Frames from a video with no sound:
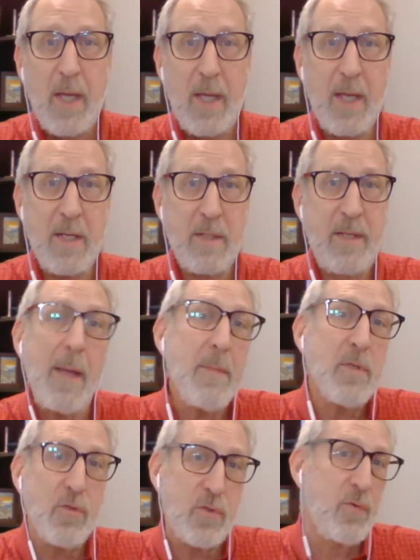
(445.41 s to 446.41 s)
a
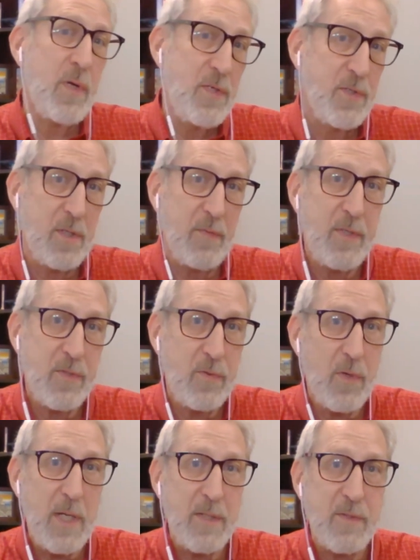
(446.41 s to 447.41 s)
demonstration of His
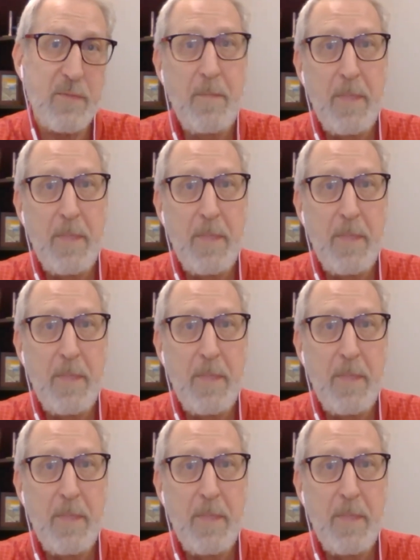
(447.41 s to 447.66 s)
grace.